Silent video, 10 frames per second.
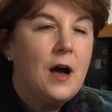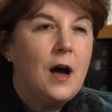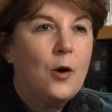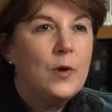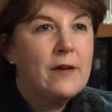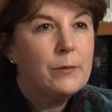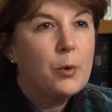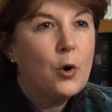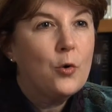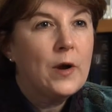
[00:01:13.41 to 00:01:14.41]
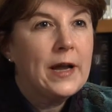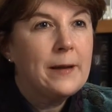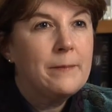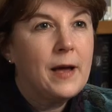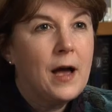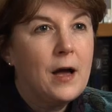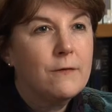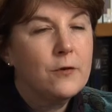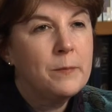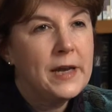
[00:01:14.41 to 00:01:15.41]
Uh, we have a program uh,
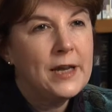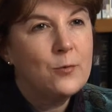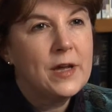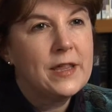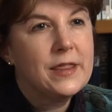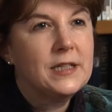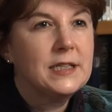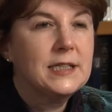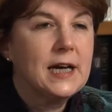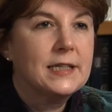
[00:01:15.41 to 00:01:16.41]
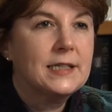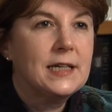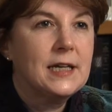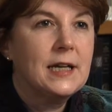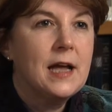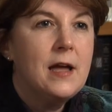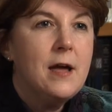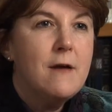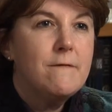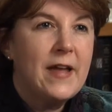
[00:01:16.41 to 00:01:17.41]
for meeting with and discussing
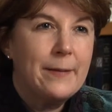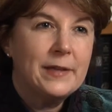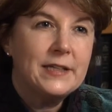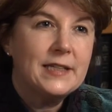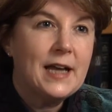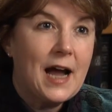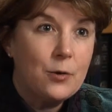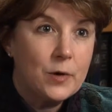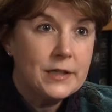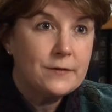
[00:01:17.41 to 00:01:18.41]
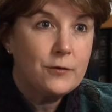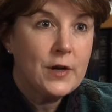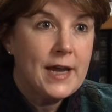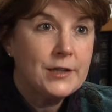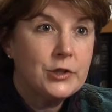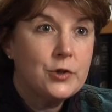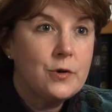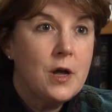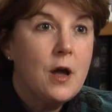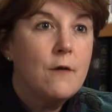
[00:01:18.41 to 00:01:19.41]
families at high risk for
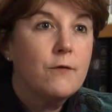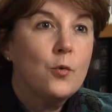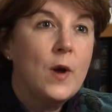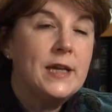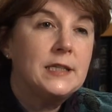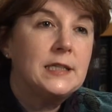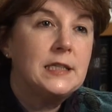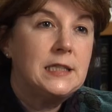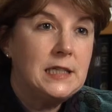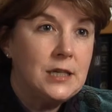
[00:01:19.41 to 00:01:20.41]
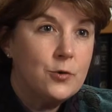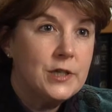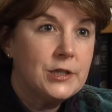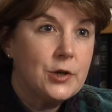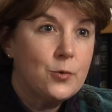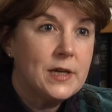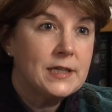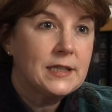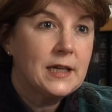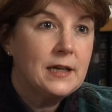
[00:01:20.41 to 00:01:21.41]
cancer for ways to decrease their
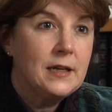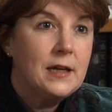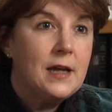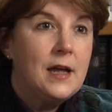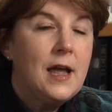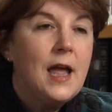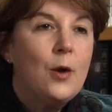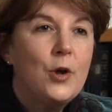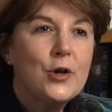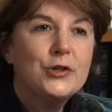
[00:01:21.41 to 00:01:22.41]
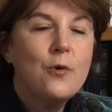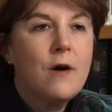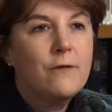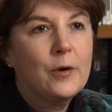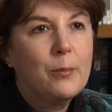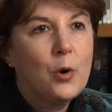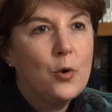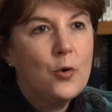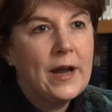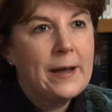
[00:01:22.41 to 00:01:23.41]
risk. And we also offer a
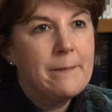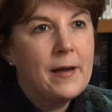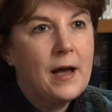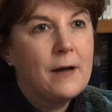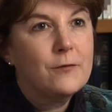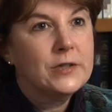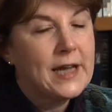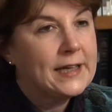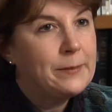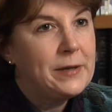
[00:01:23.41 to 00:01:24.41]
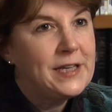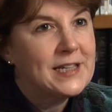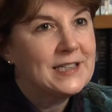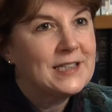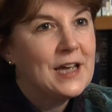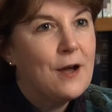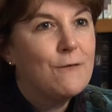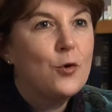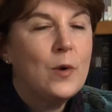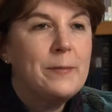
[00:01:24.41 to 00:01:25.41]
program for second opinions
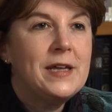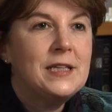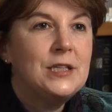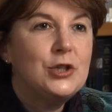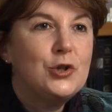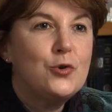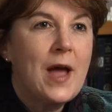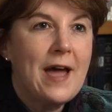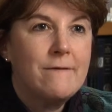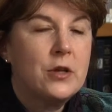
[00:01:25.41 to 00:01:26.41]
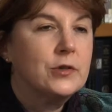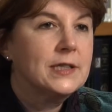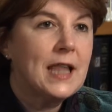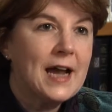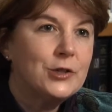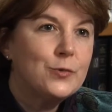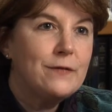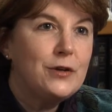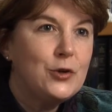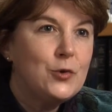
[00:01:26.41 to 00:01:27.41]
for women to have their slides
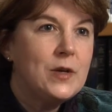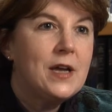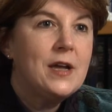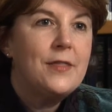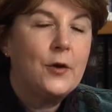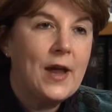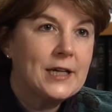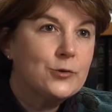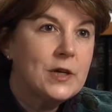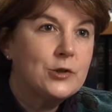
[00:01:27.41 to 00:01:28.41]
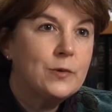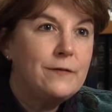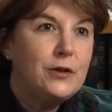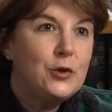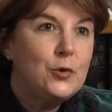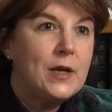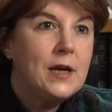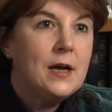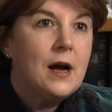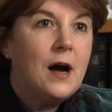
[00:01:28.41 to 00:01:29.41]
reviewed, their x rays reviewed,
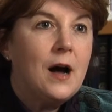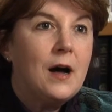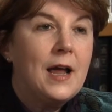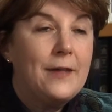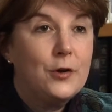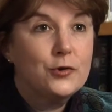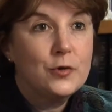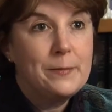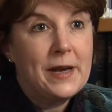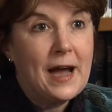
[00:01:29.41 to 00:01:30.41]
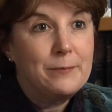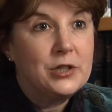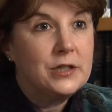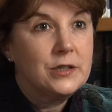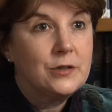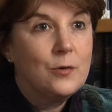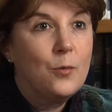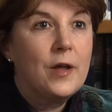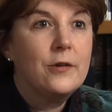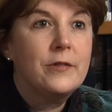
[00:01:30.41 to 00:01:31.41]
uh, and their treatment options,
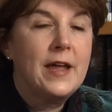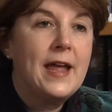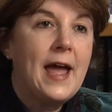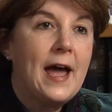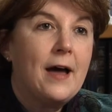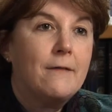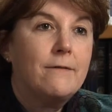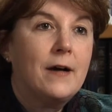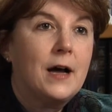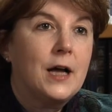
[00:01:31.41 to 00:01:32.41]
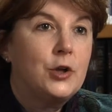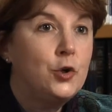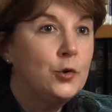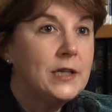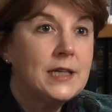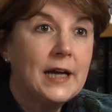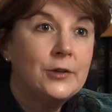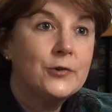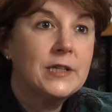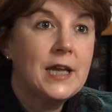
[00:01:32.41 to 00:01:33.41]
whether they have uh, newly
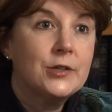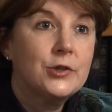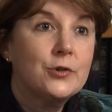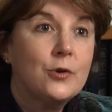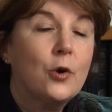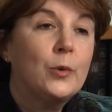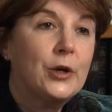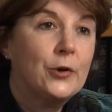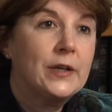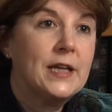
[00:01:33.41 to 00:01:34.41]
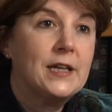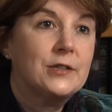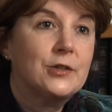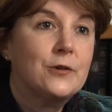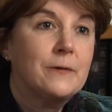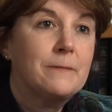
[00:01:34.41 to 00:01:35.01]
diagnosed cancer or recurrent cancer.